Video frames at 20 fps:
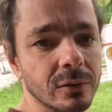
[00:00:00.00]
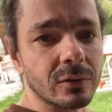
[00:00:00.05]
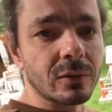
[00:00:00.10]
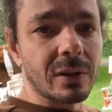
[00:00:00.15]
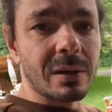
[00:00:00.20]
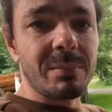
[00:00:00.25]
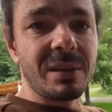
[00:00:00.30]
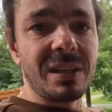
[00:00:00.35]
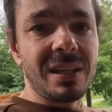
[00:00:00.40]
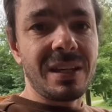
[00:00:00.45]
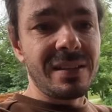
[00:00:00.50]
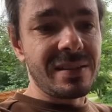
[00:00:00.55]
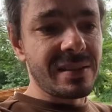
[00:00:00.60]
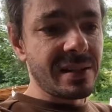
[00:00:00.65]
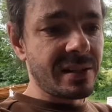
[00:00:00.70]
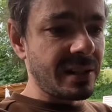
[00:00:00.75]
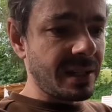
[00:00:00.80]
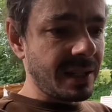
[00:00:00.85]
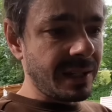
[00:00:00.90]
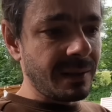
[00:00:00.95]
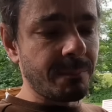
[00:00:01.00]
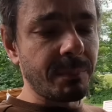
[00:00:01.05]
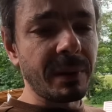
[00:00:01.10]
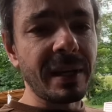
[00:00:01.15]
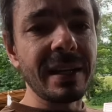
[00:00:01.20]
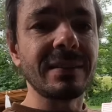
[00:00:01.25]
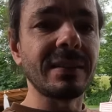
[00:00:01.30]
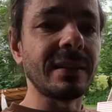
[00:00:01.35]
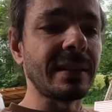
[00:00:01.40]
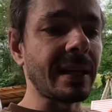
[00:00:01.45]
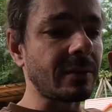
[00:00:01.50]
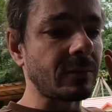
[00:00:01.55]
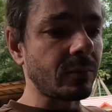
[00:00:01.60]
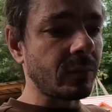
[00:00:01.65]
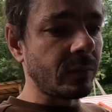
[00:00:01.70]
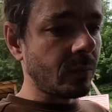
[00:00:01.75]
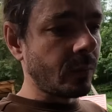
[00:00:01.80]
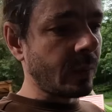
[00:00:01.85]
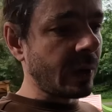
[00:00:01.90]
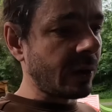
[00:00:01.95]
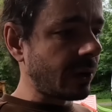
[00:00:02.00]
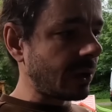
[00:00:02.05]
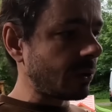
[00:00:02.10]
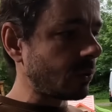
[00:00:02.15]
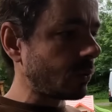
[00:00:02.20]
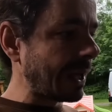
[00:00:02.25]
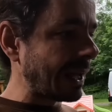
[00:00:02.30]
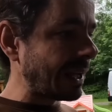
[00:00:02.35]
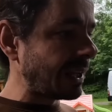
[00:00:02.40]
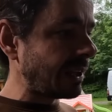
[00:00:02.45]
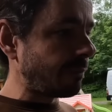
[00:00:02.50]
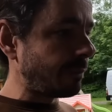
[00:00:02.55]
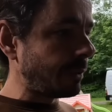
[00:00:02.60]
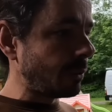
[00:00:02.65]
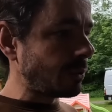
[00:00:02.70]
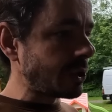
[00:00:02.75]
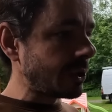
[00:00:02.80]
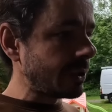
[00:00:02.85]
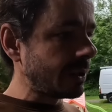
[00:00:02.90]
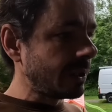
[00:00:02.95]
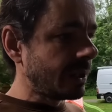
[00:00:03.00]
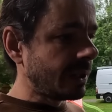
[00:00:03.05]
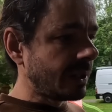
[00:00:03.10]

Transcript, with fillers: it's going to be easier in place and that's we're going to do that in the future